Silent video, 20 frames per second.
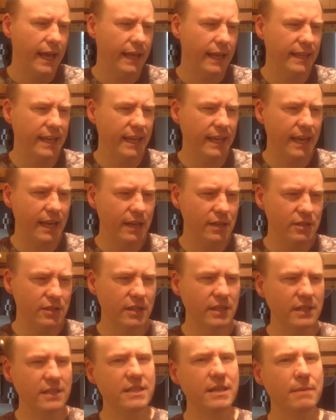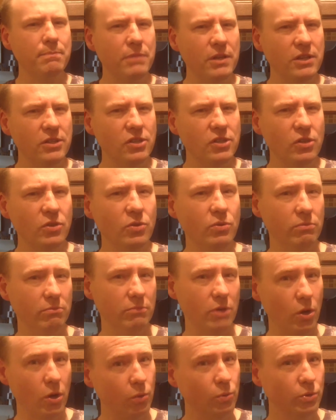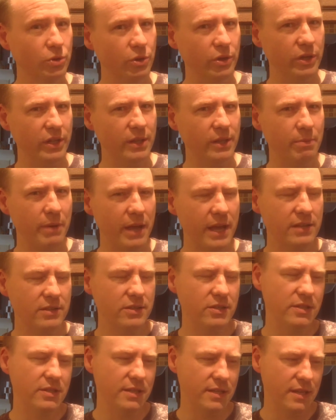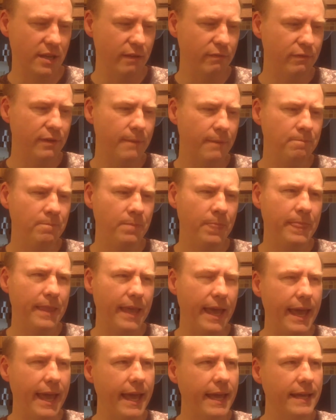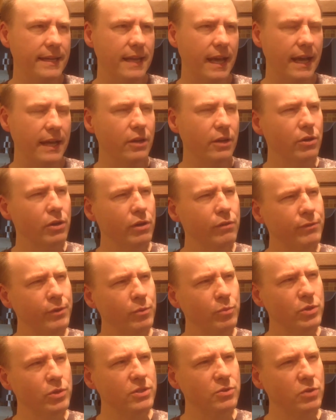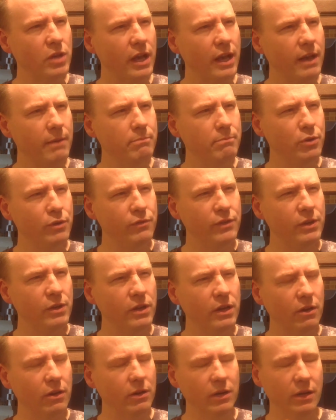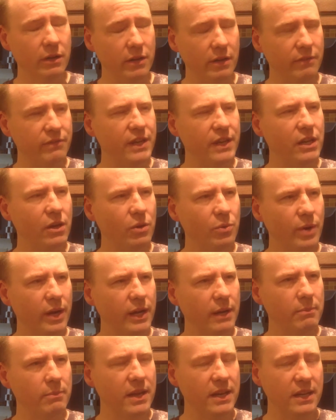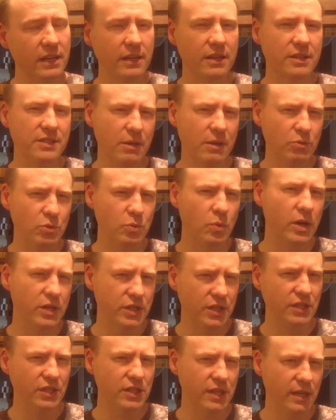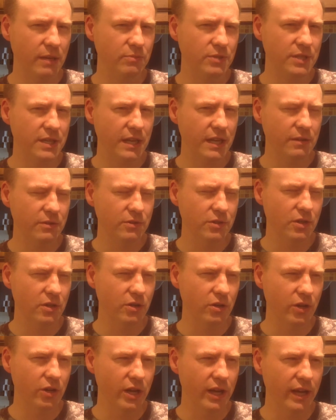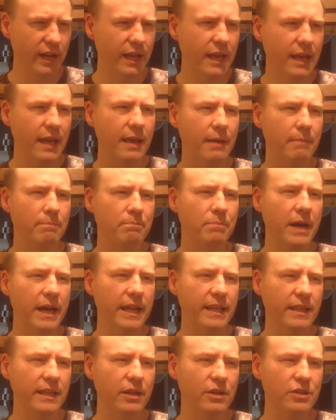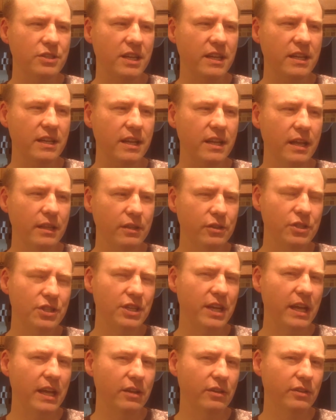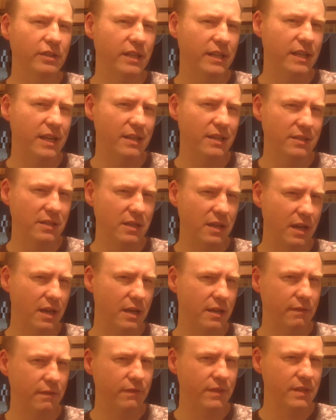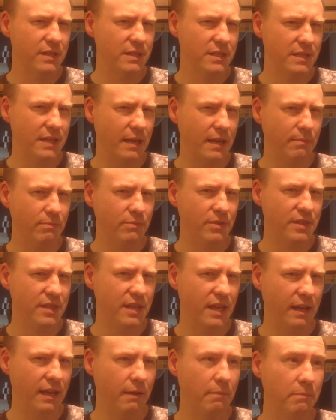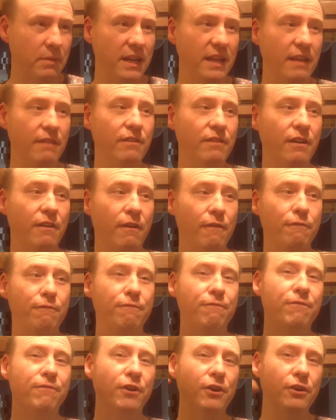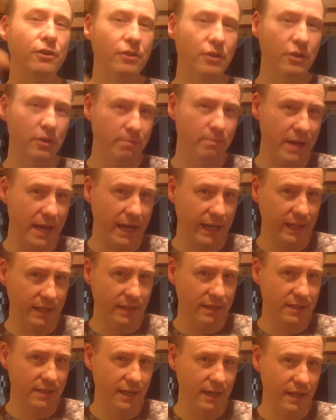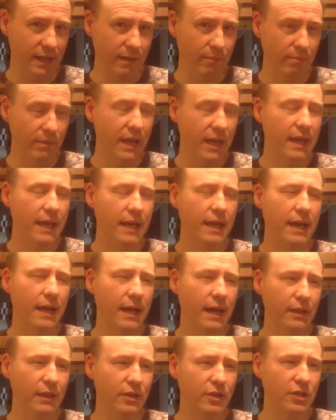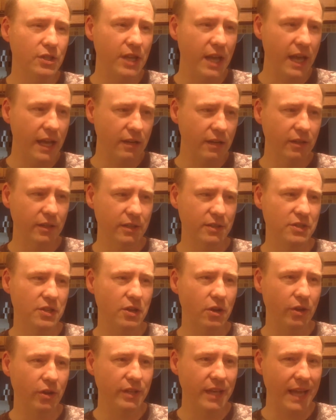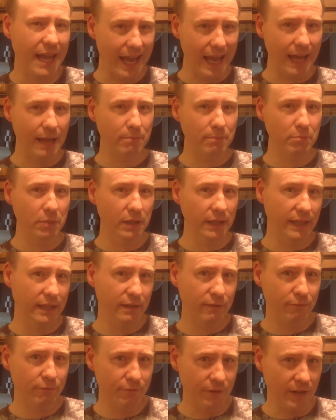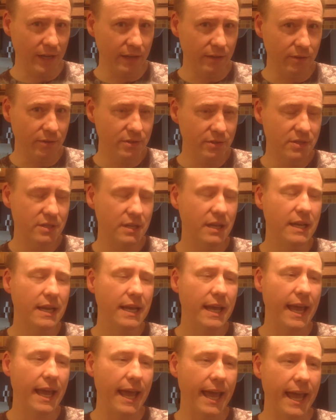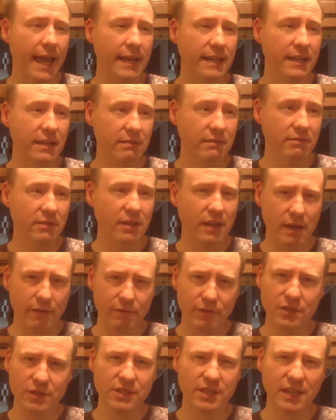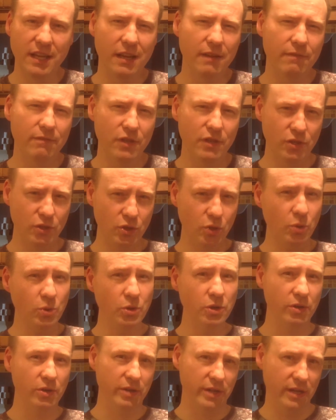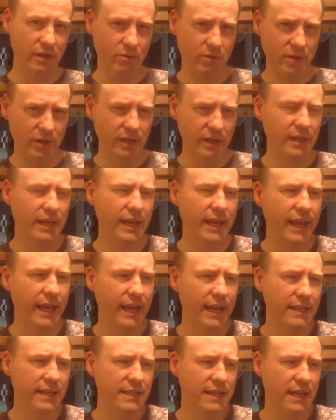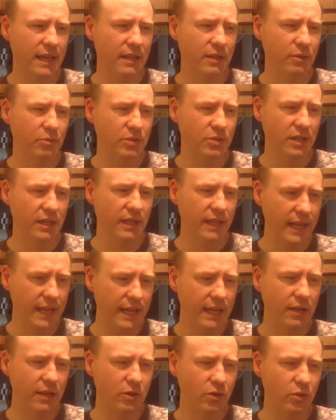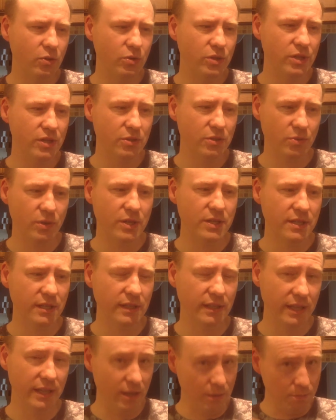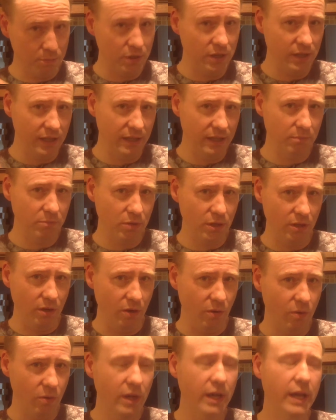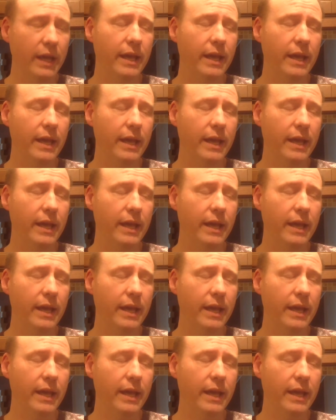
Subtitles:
They occasionally dip into older in the past stuff. And I don't know if it was a movie or a video recommended because I was watching James Townsend or not, but there's another channel that does kind of the same thing, but even further back in time. The channel is called the Anne Boleyn Files, and it covers kind of the Tudor era. And there was a lady who just recently, I'll put a link below,